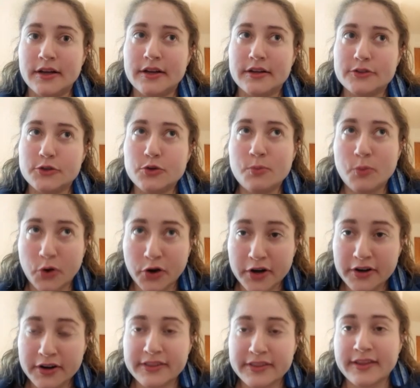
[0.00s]
2
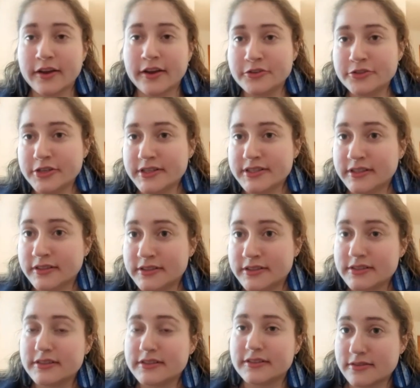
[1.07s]
more in that country
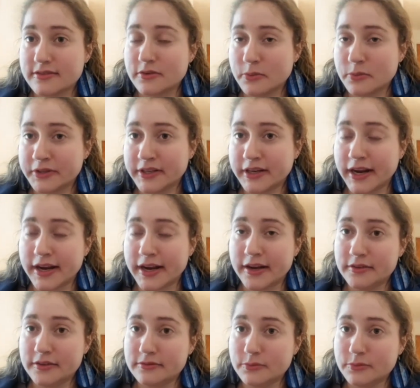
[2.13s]
since the one that
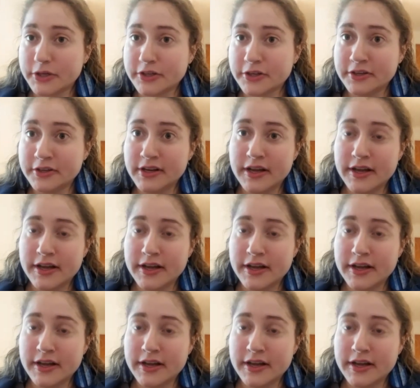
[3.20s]
I worked on,